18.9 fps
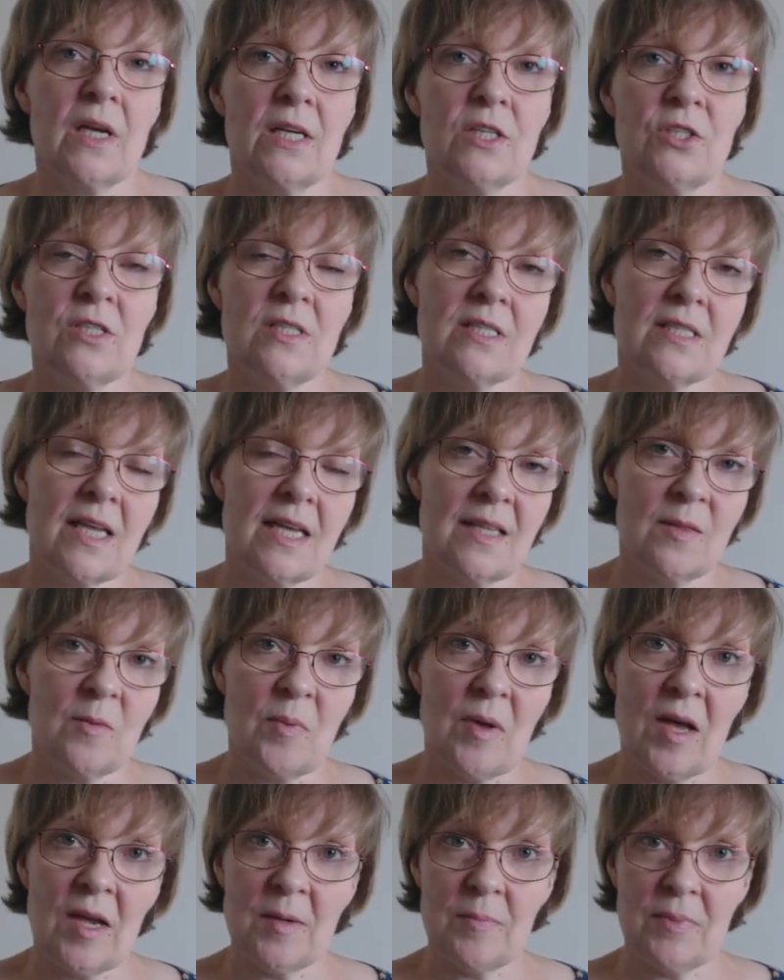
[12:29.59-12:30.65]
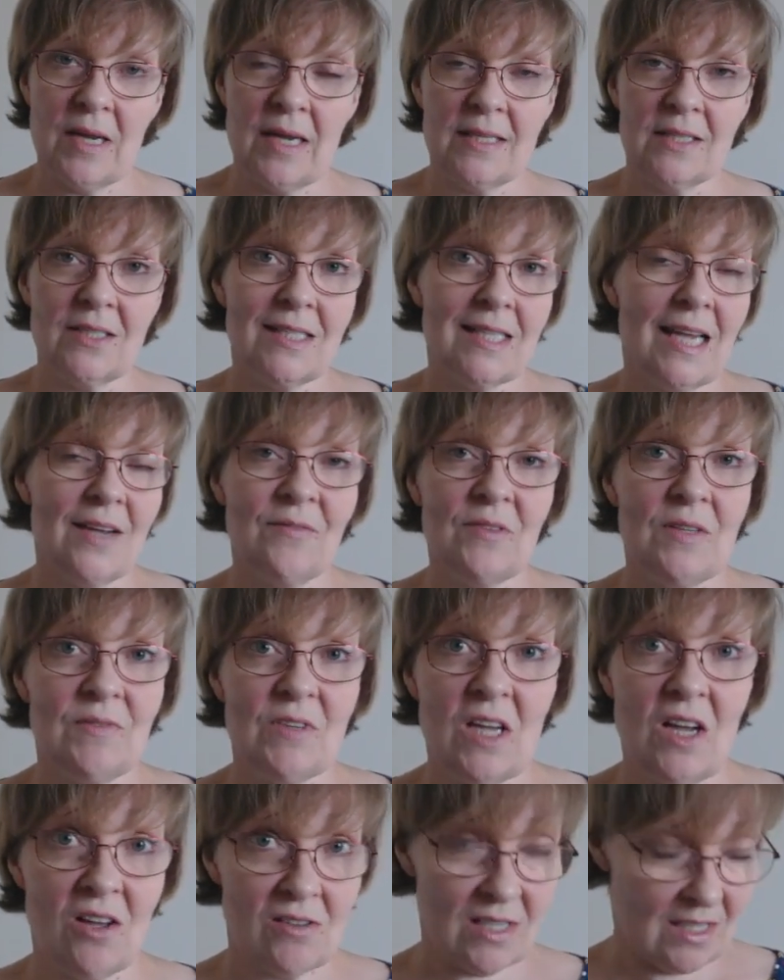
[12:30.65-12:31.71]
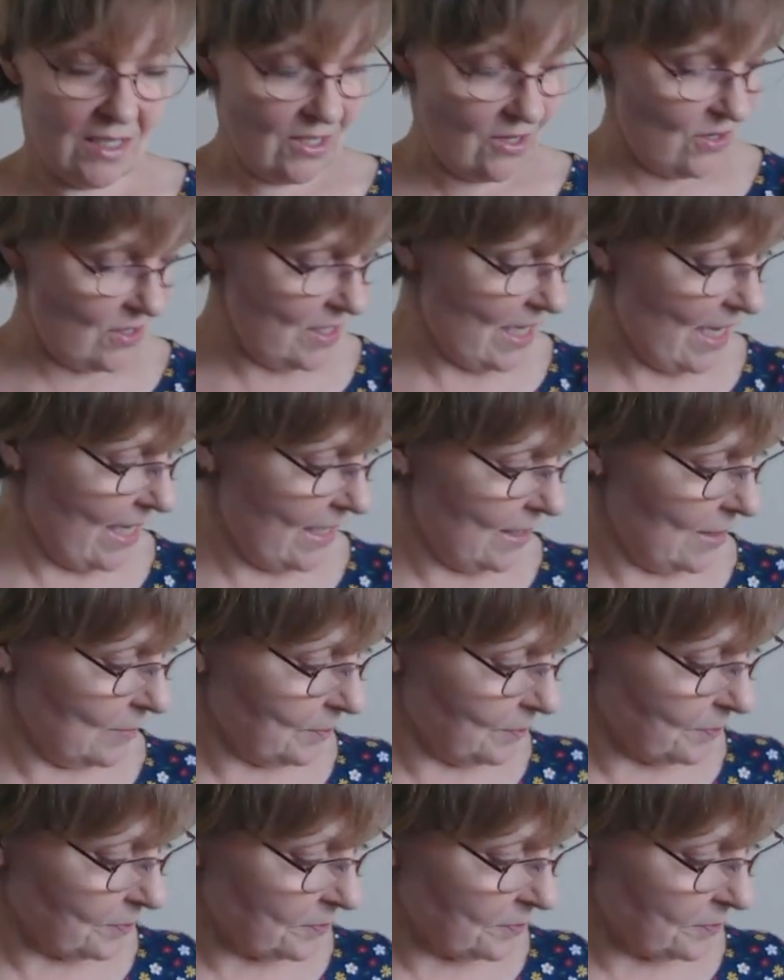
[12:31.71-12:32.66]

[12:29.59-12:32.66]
I should say in the pipeline because I haven't even cast it on yet,